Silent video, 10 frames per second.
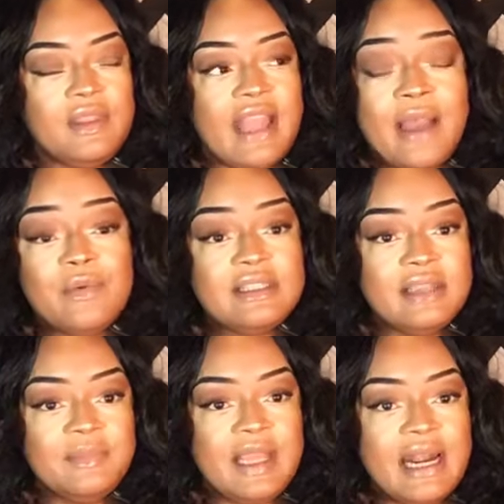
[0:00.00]
That was
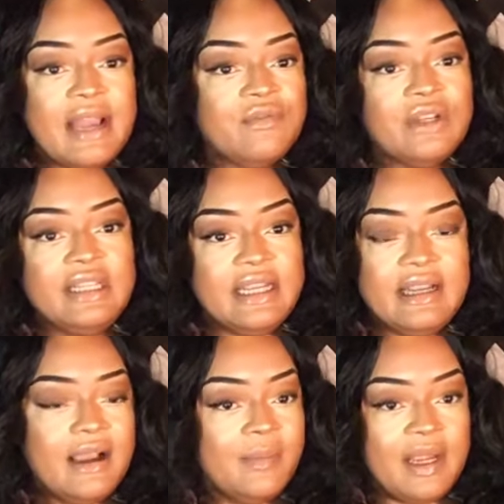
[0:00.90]
something I really
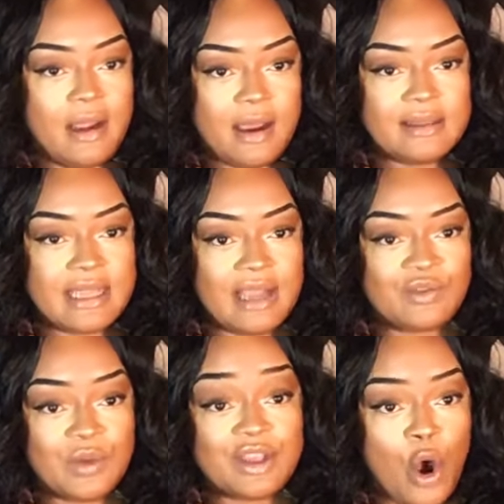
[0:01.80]
didn't come in
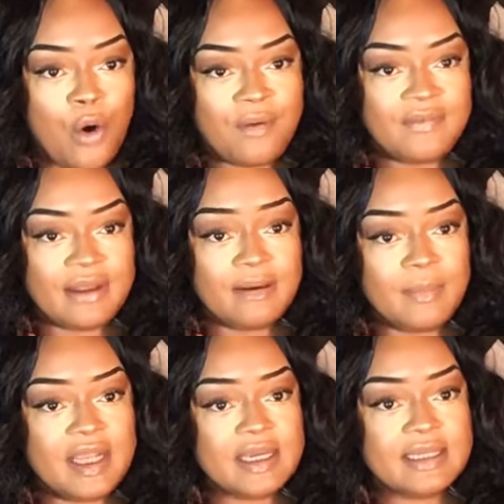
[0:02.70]
contact with often
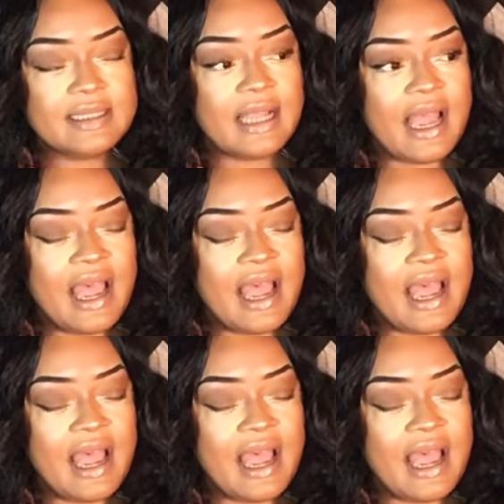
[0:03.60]
because